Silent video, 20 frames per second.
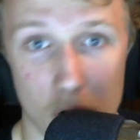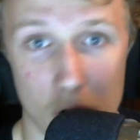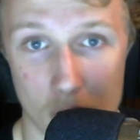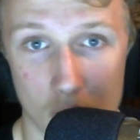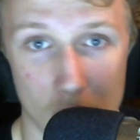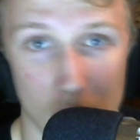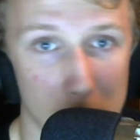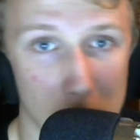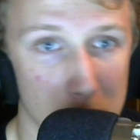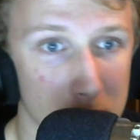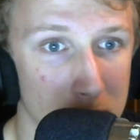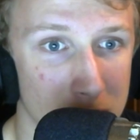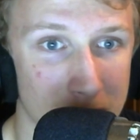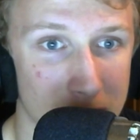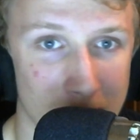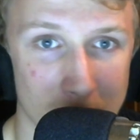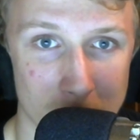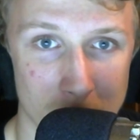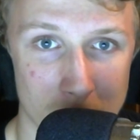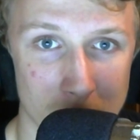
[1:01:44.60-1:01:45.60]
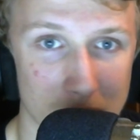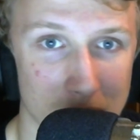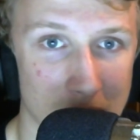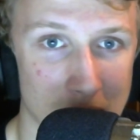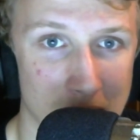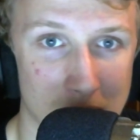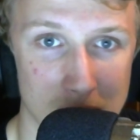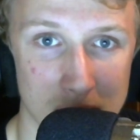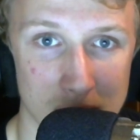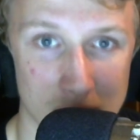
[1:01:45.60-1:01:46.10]
all for they
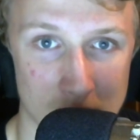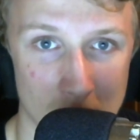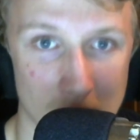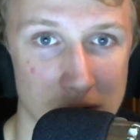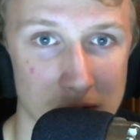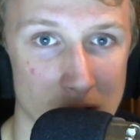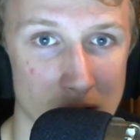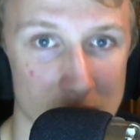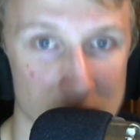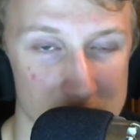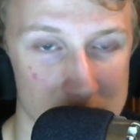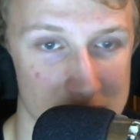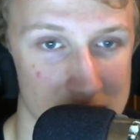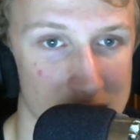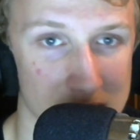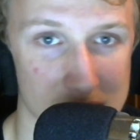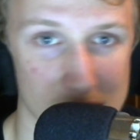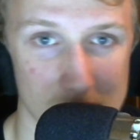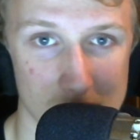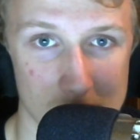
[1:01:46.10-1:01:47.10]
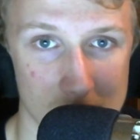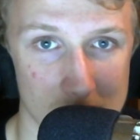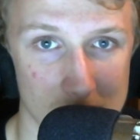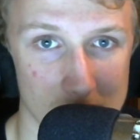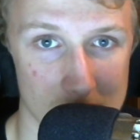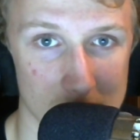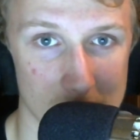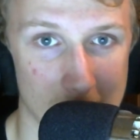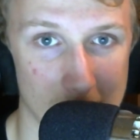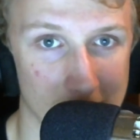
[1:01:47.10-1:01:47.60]
could have cut their losses
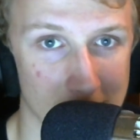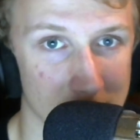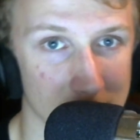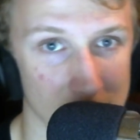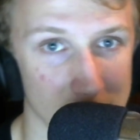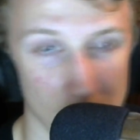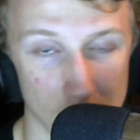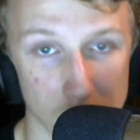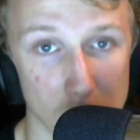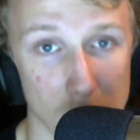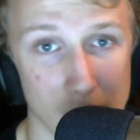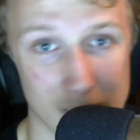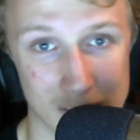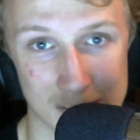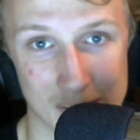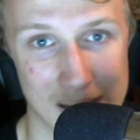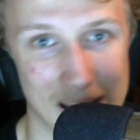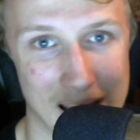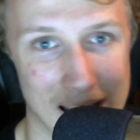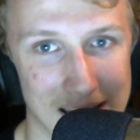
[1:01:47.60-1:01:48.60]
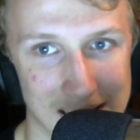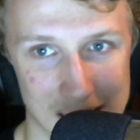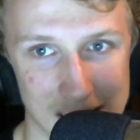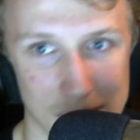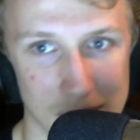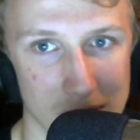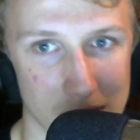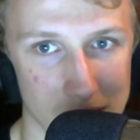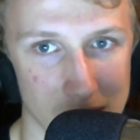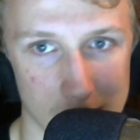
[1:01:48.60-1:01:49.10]
and you know not even spent 80
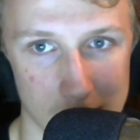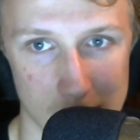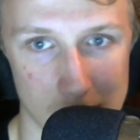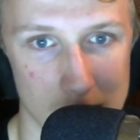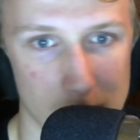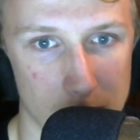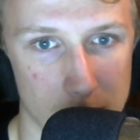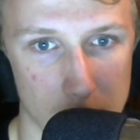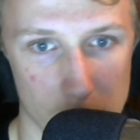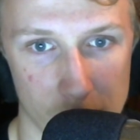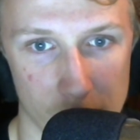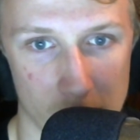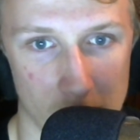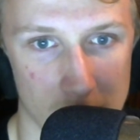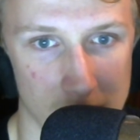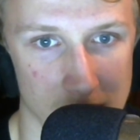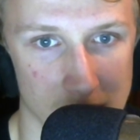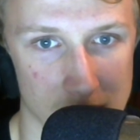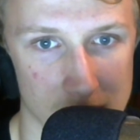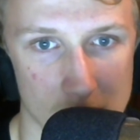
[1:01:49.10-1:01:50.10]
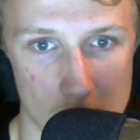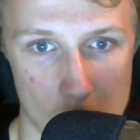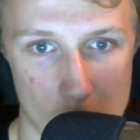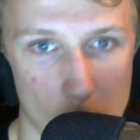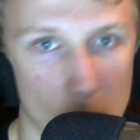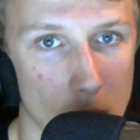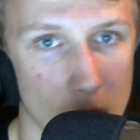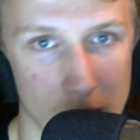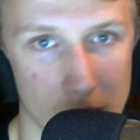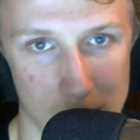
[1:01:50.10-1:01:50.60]
million. I mean, Liverpool signings
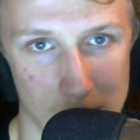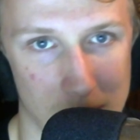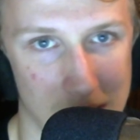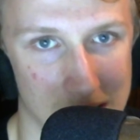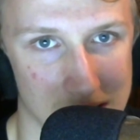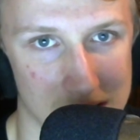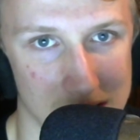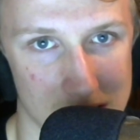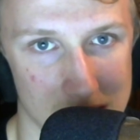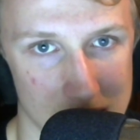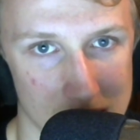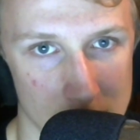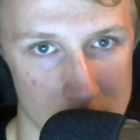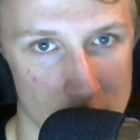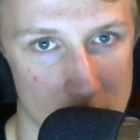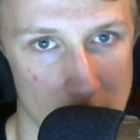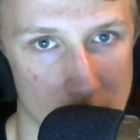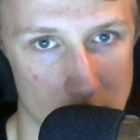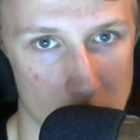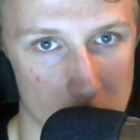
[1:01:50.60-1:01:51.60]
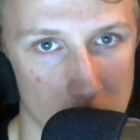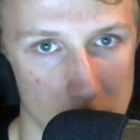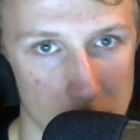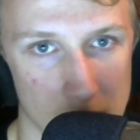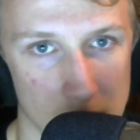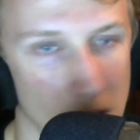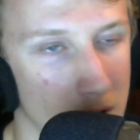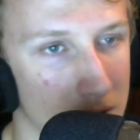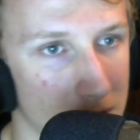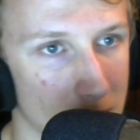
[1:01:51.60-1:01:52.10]
weren't the best in general.
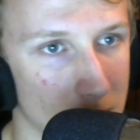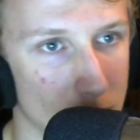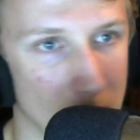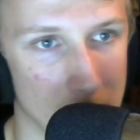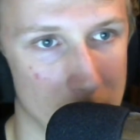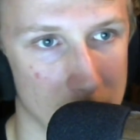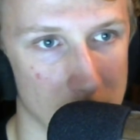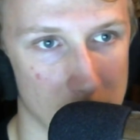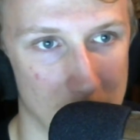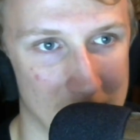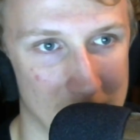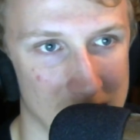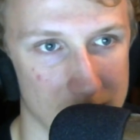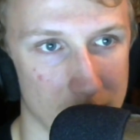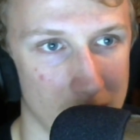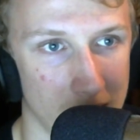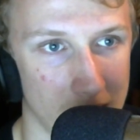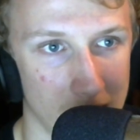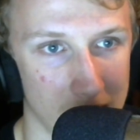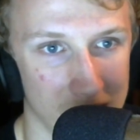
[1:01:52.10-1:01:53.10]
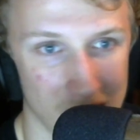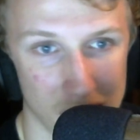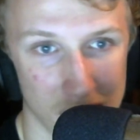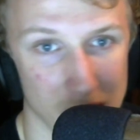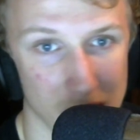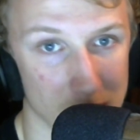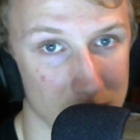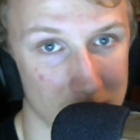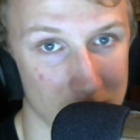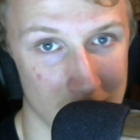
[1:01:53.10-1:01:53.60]
I think one the best player and the only
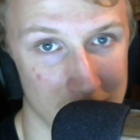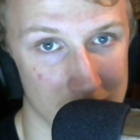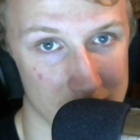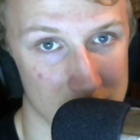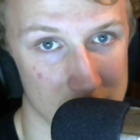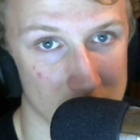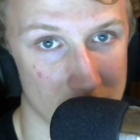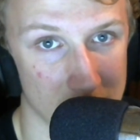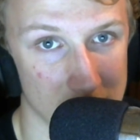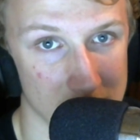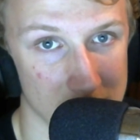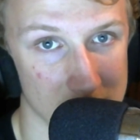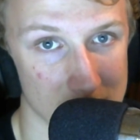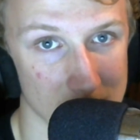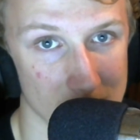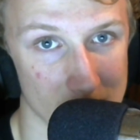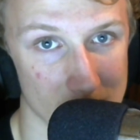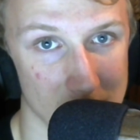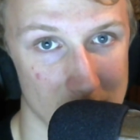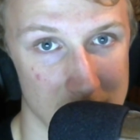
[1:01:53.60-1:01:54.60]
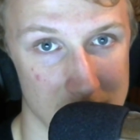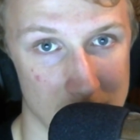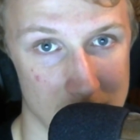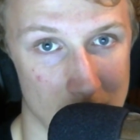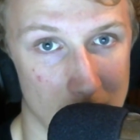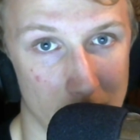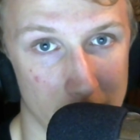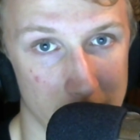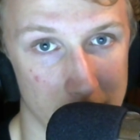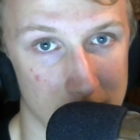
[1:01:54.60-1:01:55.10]
good player they've signed is
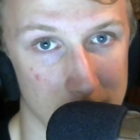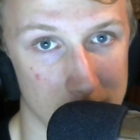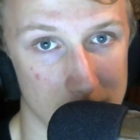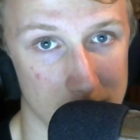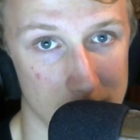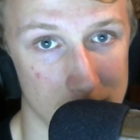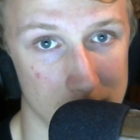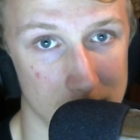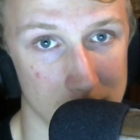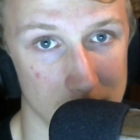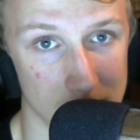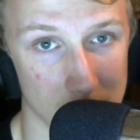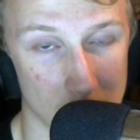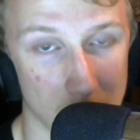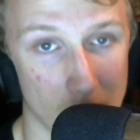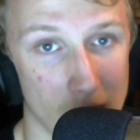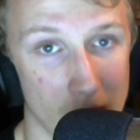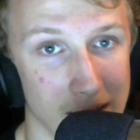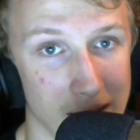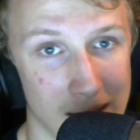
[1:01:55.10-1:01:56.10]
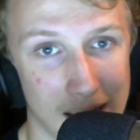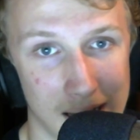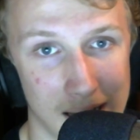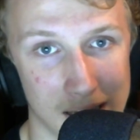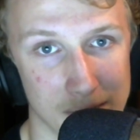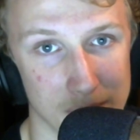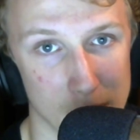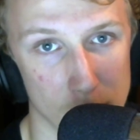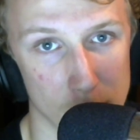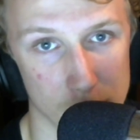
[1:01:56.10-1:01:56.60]
Clyne, Clyne and
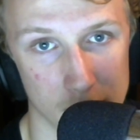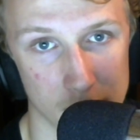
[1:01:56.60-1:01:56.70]
Milner.